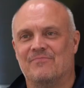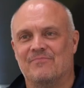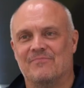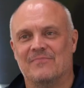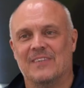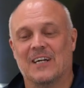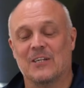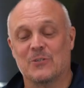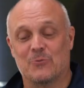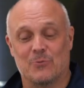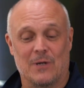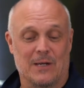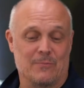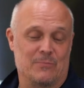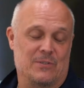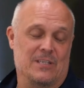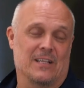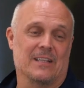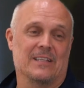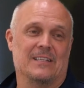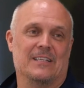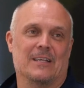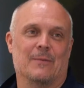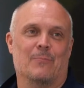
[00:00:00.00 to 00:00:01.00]
That's why I'm
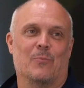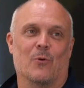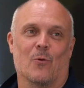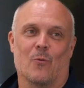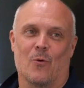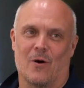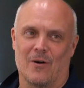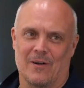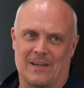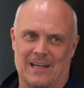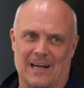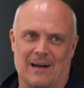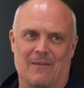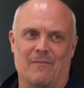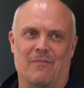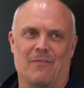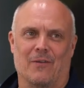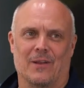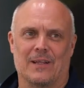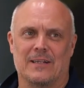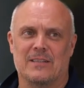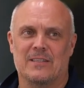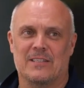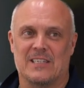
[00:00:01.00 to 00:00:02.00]
telling you, put 1
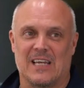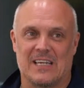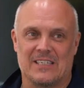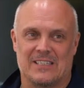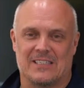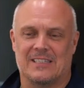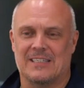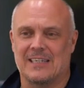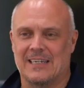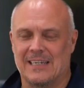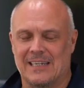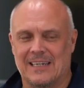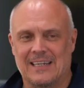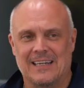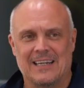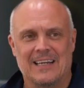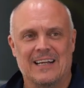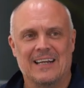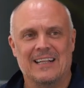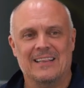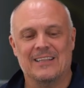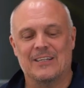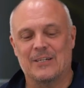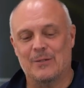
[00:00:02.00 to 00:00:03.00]
capful in, test it.
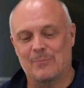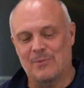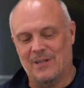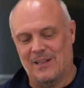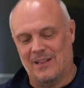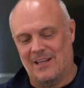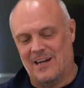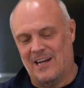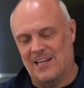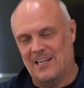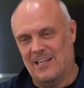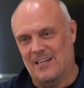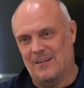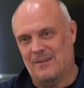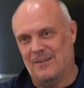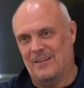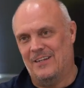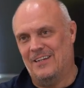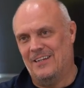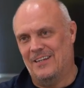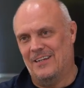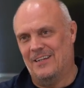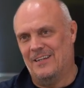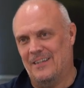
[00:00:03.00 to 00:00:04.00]
A little bit like
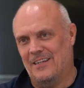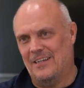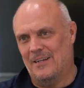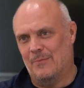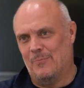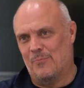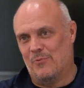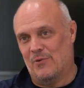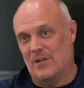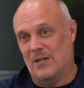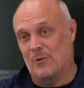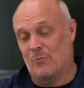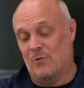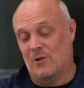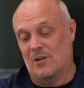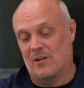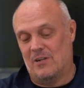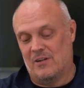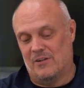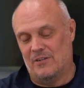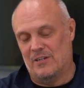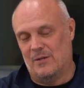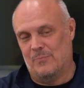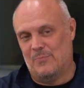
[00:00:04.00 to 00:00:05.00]
your
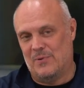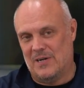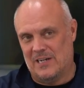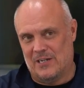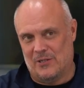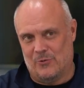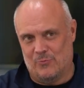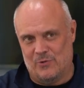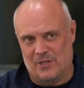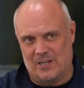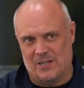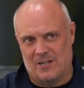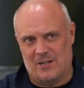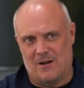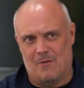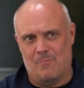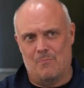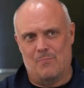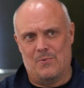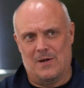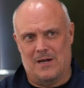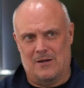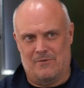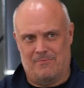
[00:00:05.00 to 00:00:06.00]
pre-work on your panel with your
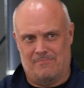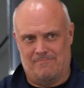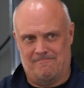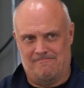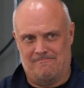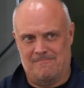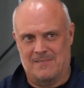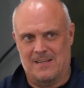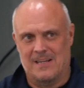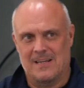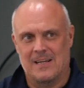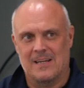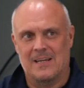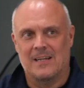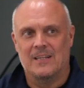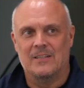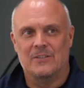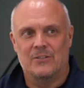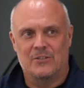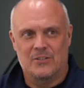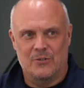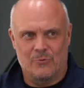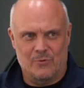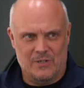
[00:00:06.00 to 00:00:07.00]
compound.
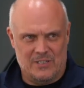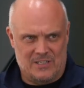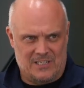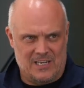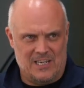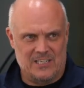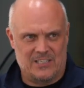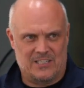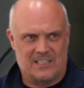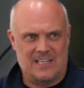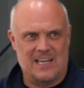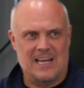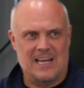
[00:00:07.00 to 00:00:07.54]
Do a test